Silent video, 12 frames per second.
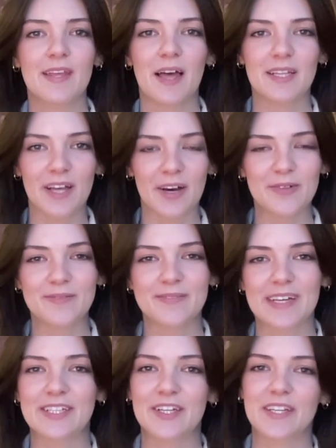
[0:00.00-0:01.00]
Hello
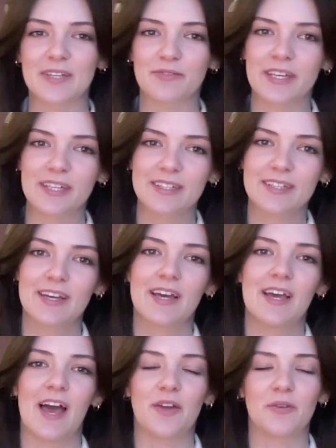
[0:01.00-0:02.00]
and good evening,
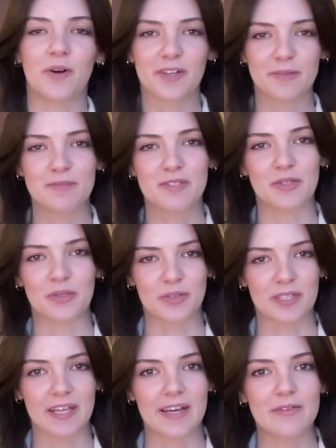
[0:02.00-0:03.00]
and welcome to
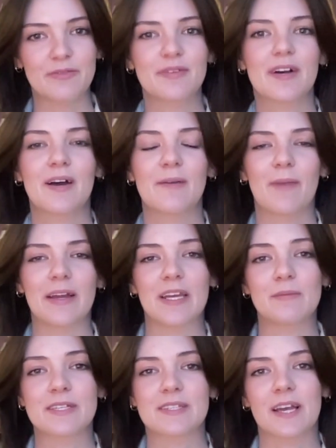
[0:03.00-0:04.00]
Ukra Life. My
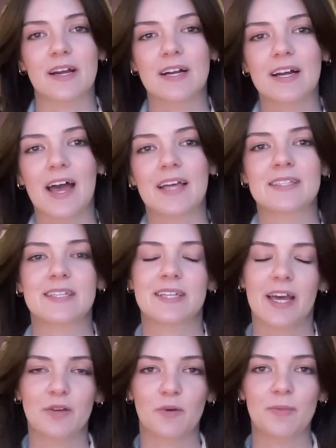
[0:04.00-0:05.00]
name is Sarah, and
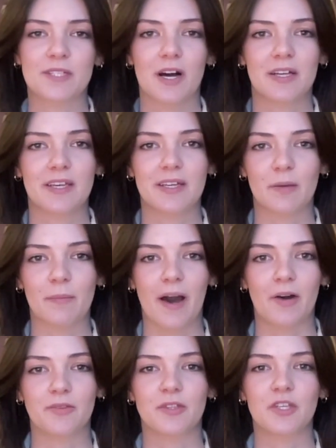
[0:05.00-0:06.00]
tonight we'll be talking
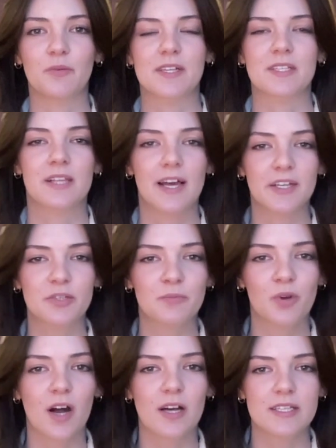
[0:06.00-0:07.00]
about the US election
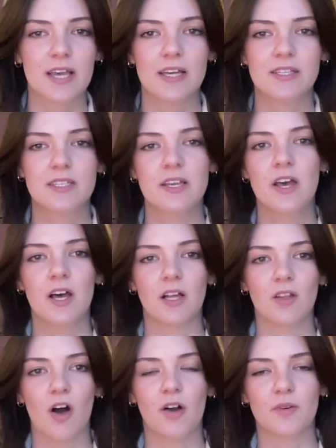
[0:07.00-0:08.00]
process,
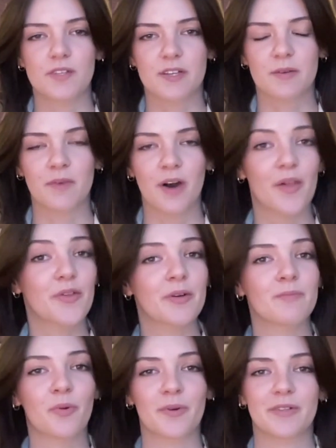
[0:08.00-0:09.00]
along with some other
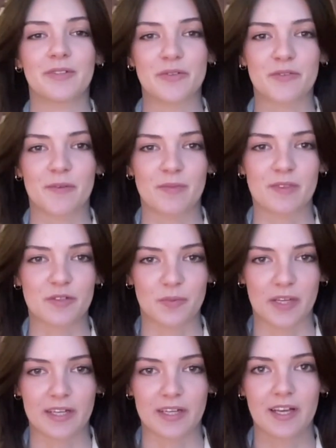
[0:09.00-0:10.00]
important news from this
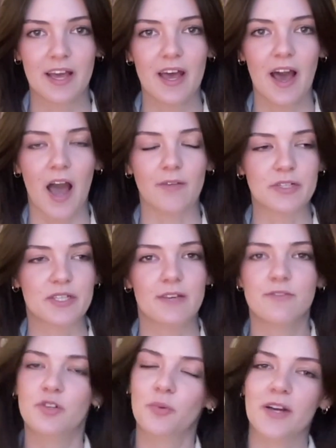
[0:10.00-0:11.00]
week. I
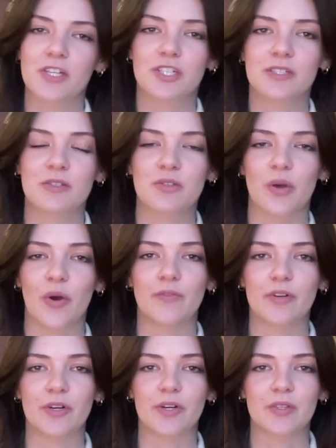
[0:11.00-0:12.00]
received questions
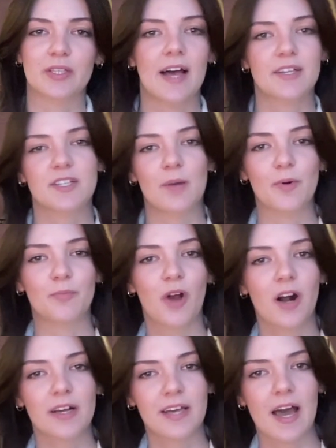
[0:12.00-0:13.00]
over the last couple
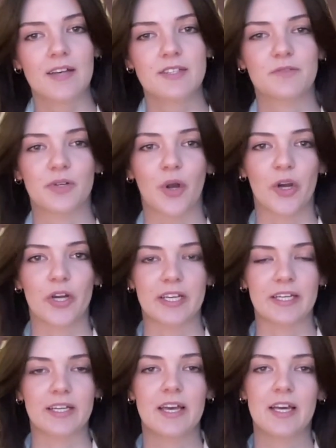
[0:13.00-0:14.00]
broadcasts
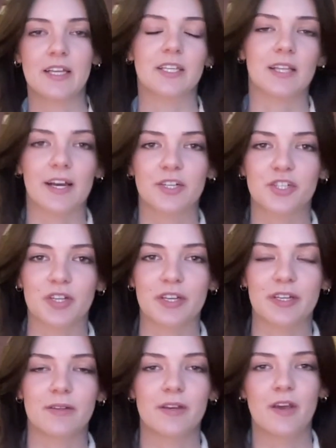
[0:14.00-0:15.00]
regarding the
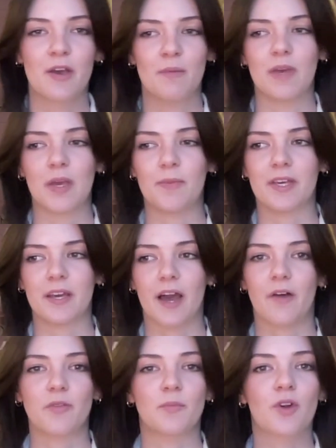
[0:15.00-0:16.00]
election, maybe
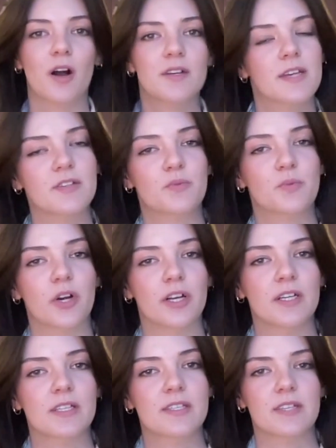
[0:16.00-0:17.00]
how the process
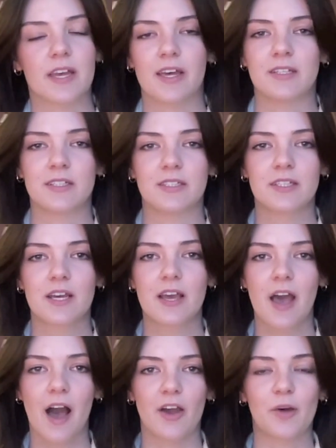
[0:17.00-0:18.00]
works, and
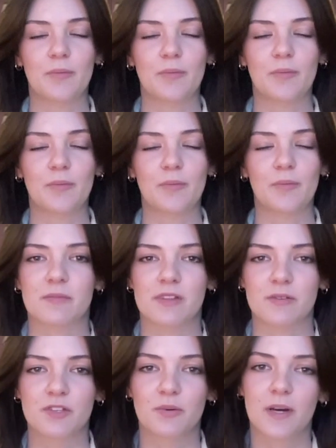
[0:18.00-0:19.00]
I hope to answer some of
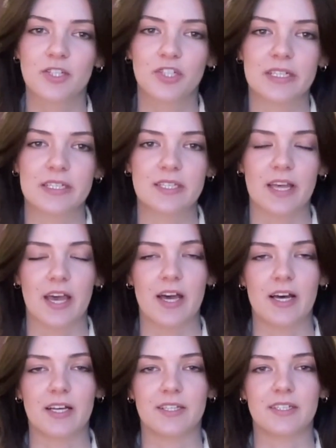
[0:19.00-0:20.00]
those questions
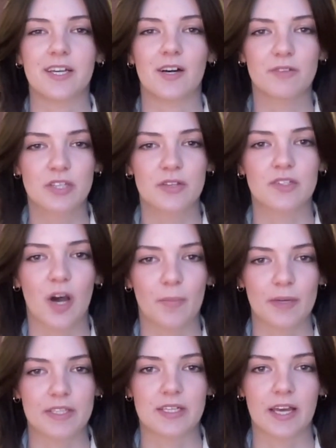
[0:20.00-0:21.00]
and delve into the
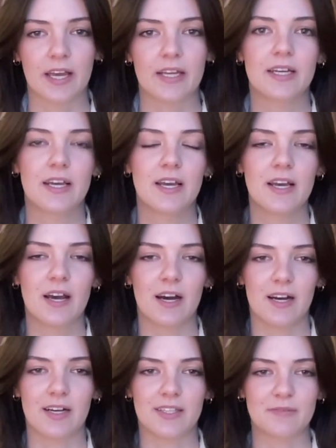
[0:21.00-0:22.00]
topic tonight
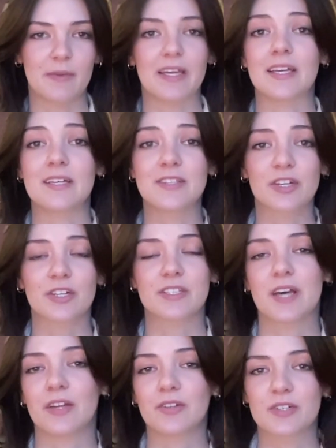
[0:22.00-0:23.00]
to make it easier
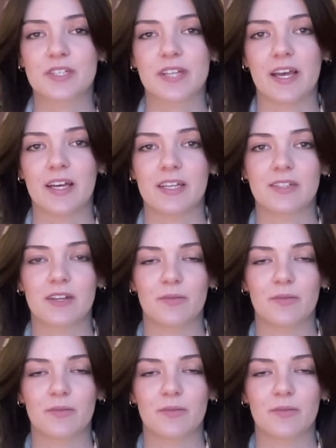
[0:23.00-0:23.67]
to understand,